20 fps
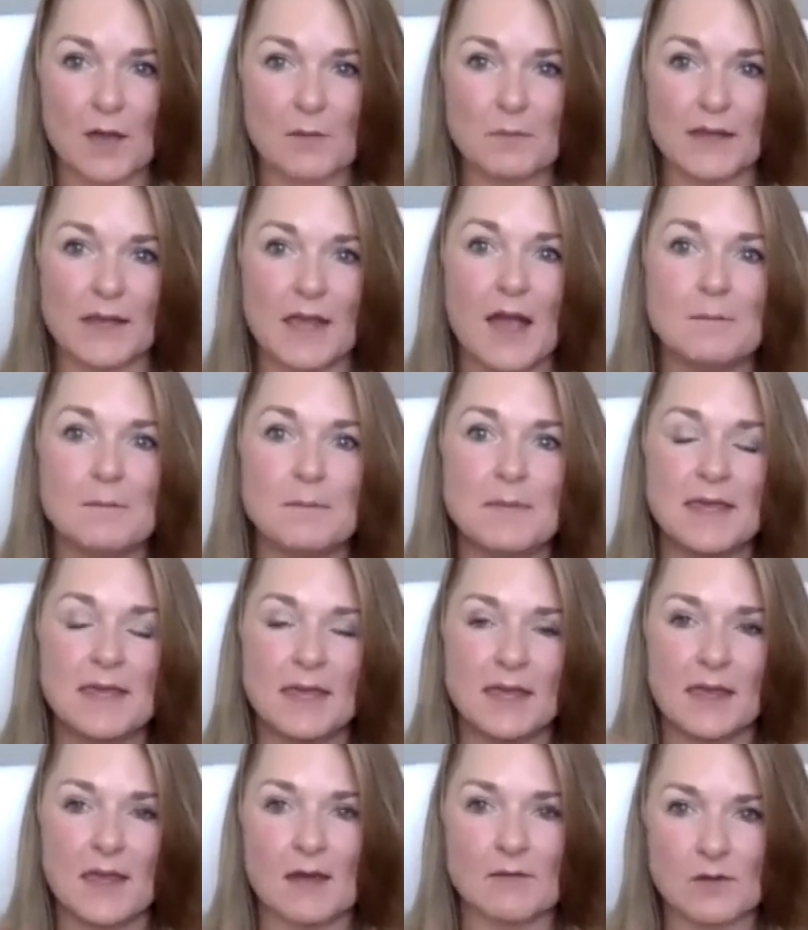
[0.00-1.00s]
Like I'm
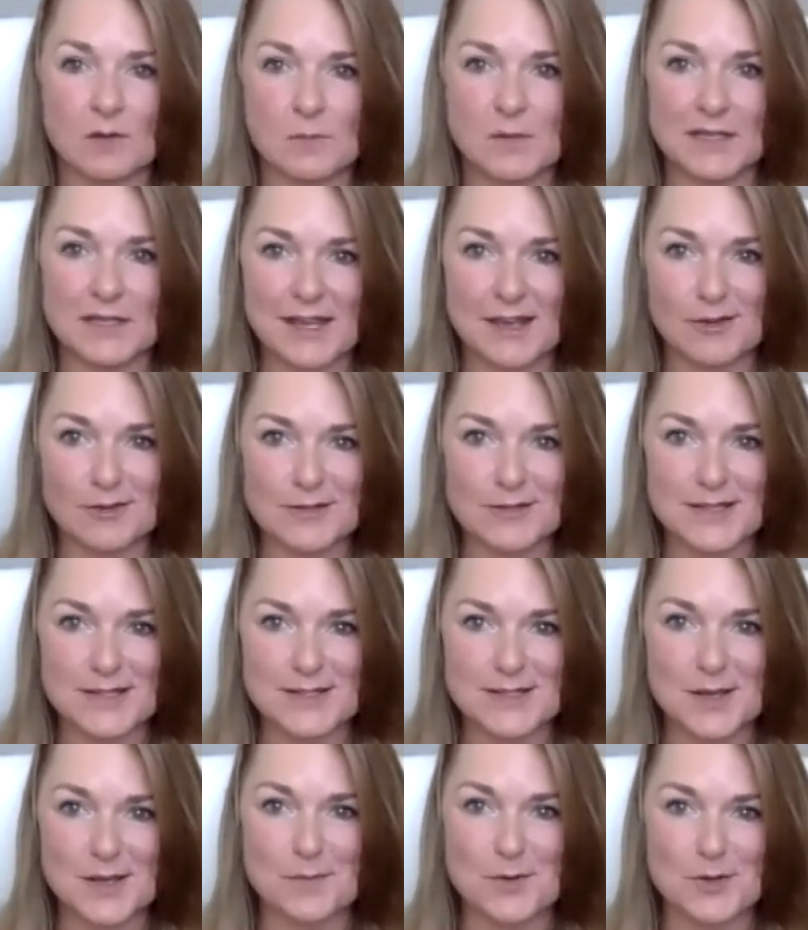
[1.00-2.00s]
making everybody else's
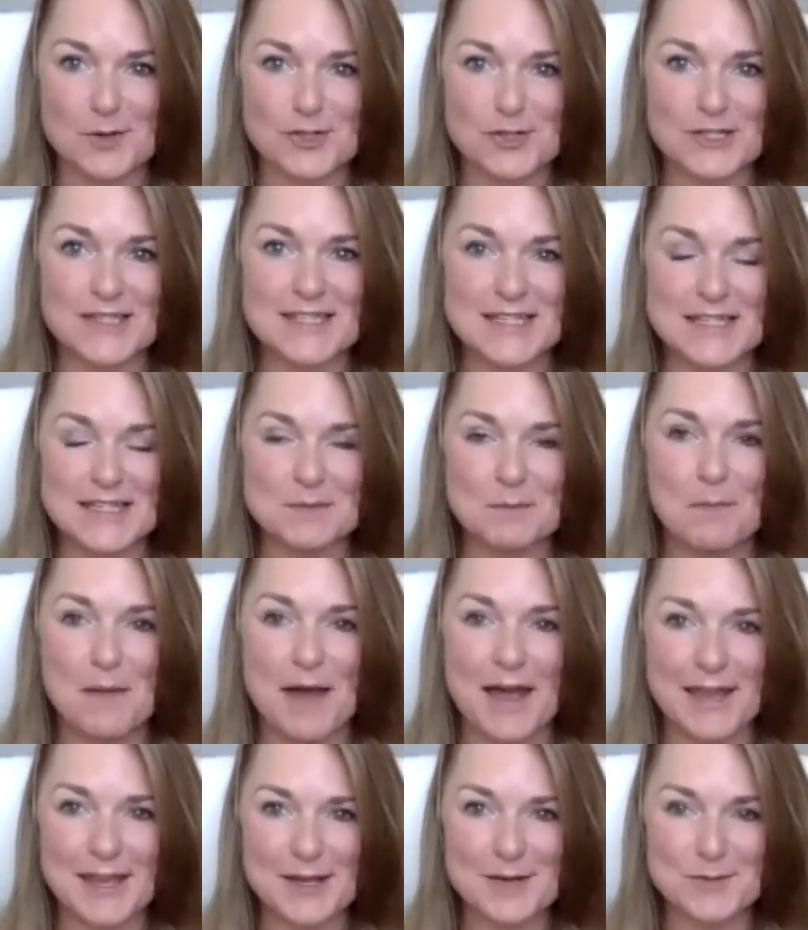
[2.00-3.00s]
emergencies
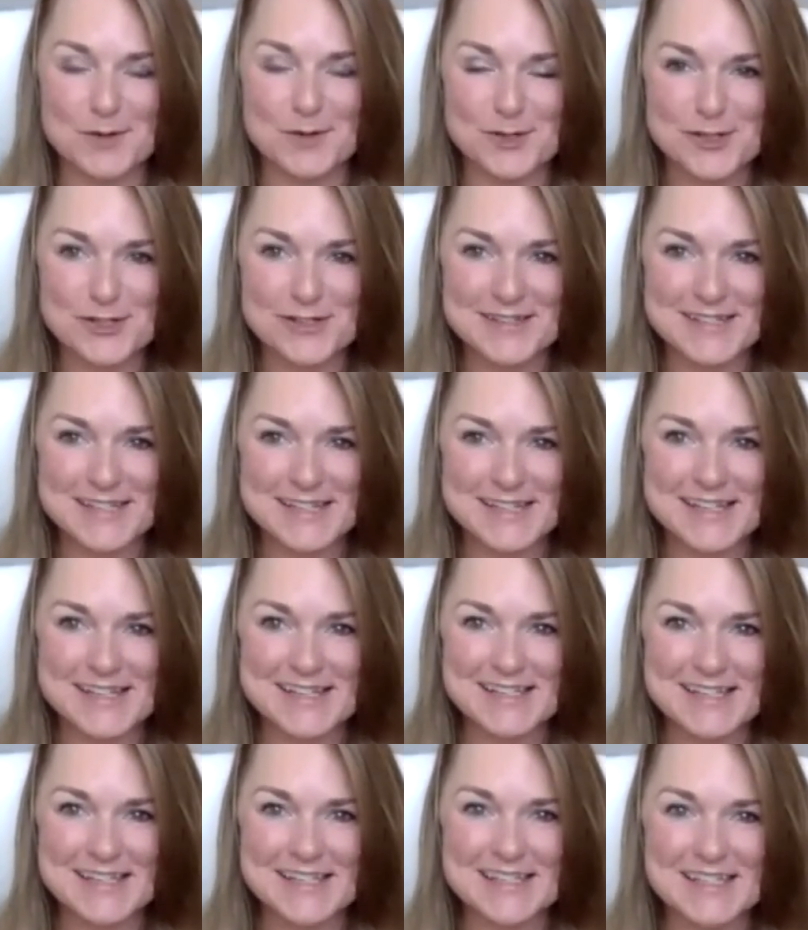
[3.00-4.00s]
my emergencies
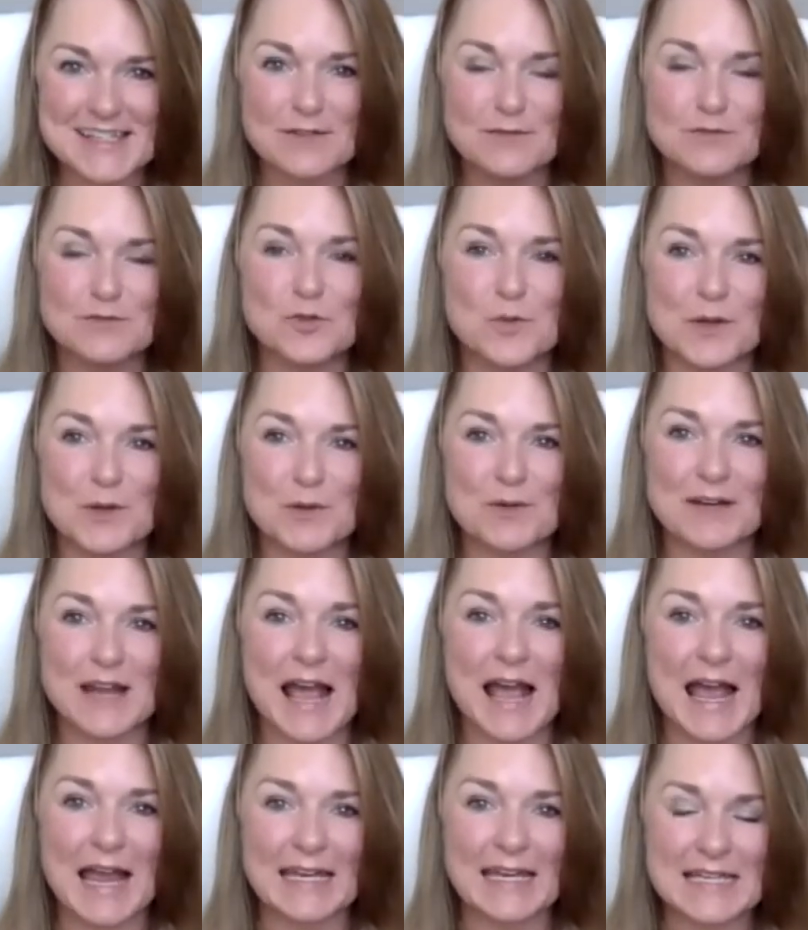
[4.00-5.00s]
instead of doing what
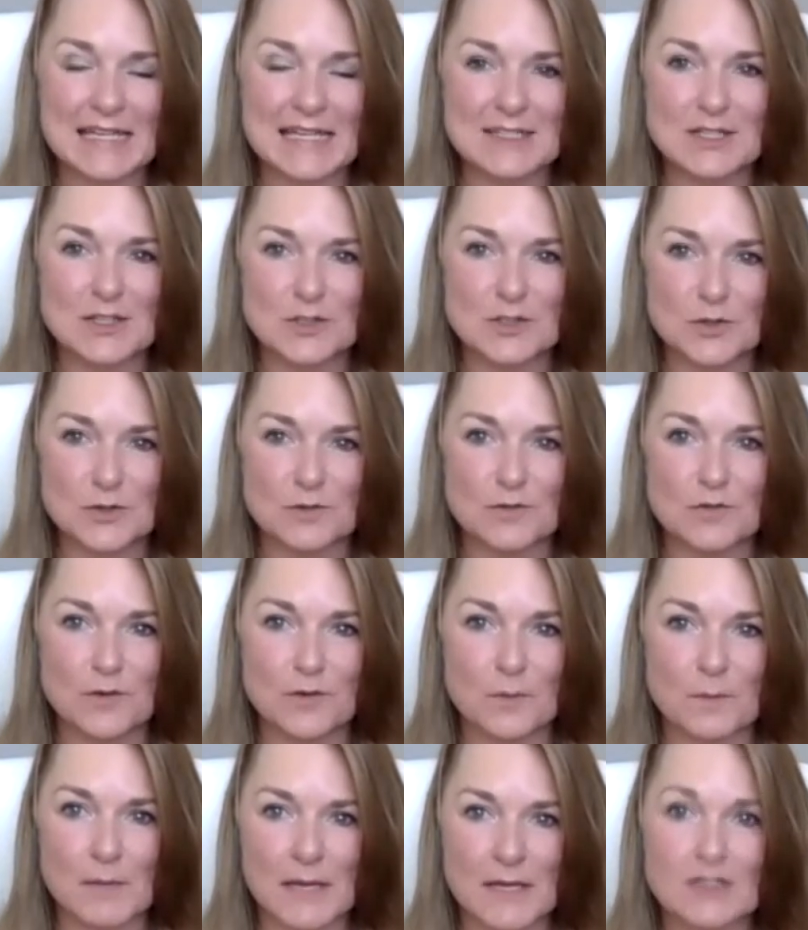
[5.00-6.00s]
I need to do for
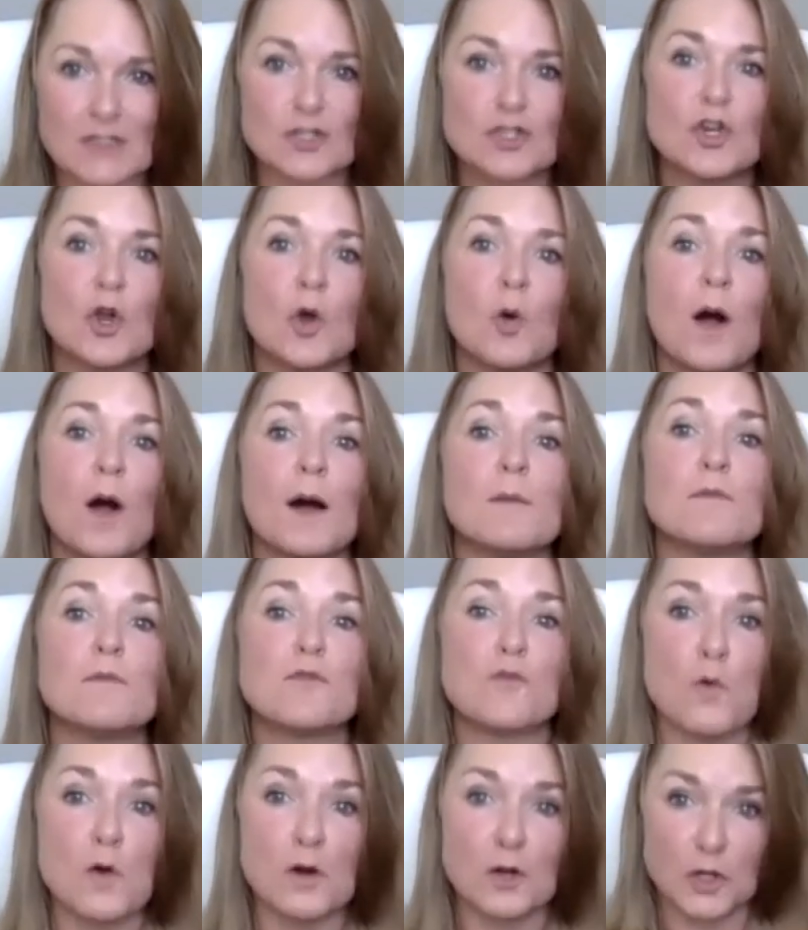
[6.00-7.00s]
me to show up
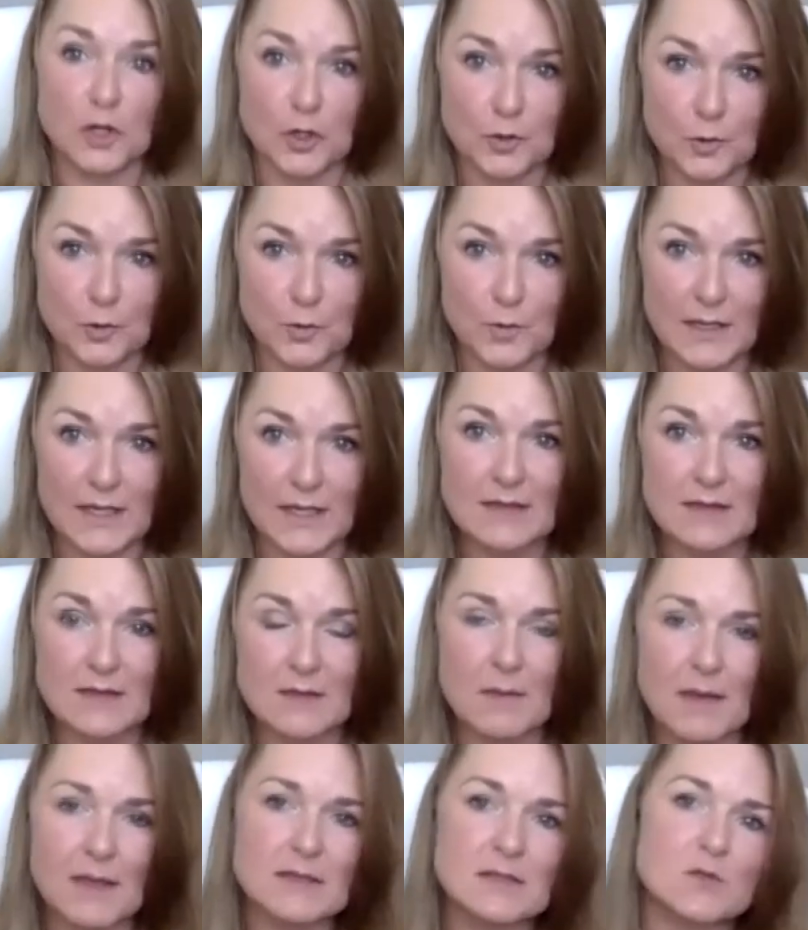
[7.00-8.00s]
for you in the
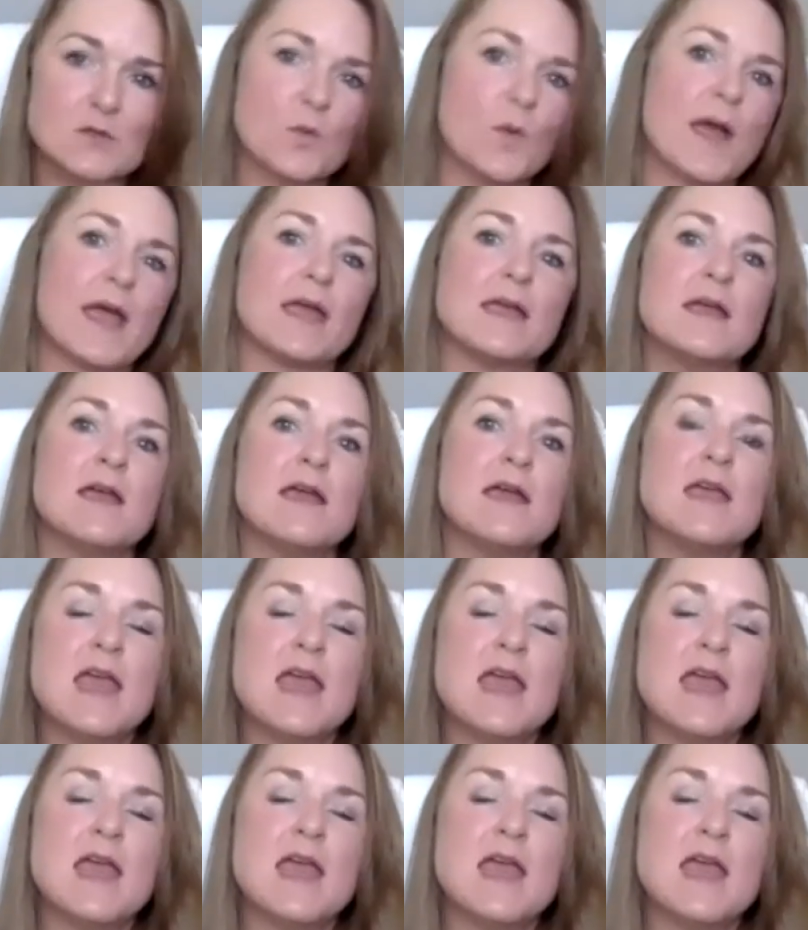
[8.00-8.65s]
best way.